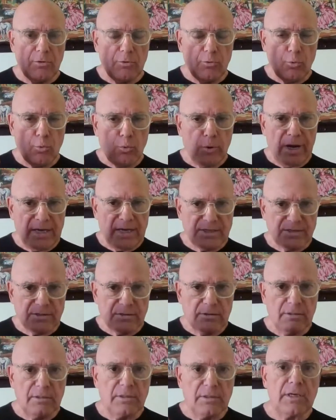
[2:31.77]
the
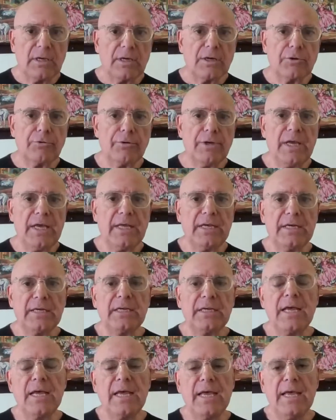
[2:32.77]
West
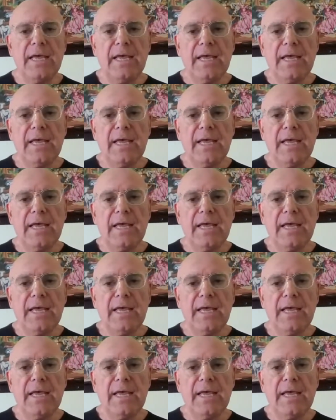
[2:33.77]
created,